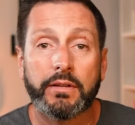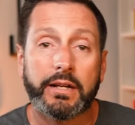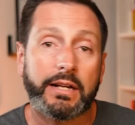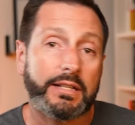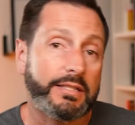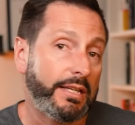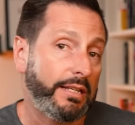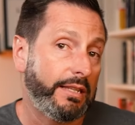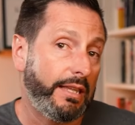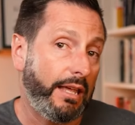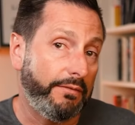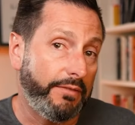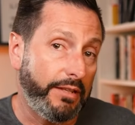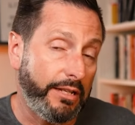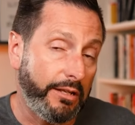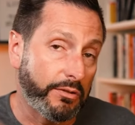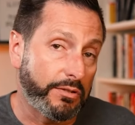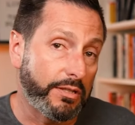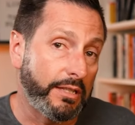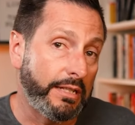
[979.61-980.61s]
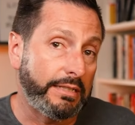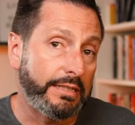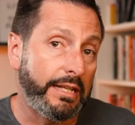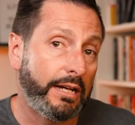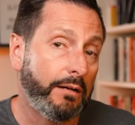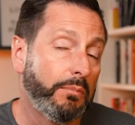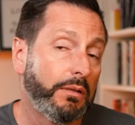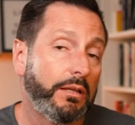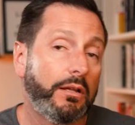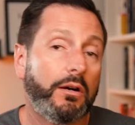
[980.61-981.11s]
Like I said, that video is linked
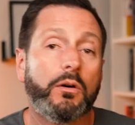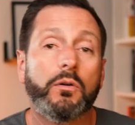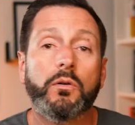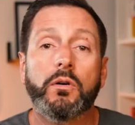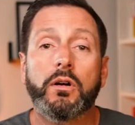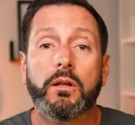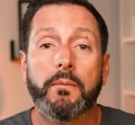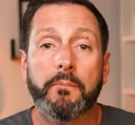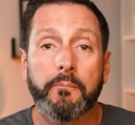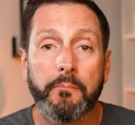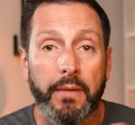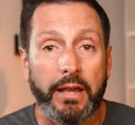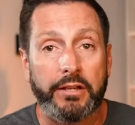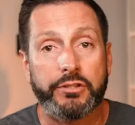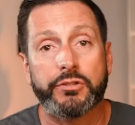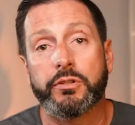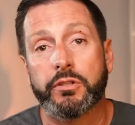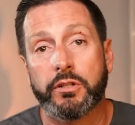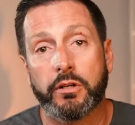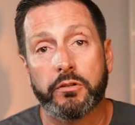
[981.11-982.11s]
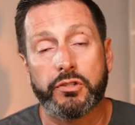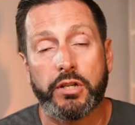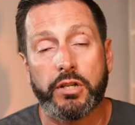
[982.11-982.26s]
down below. Make sure you go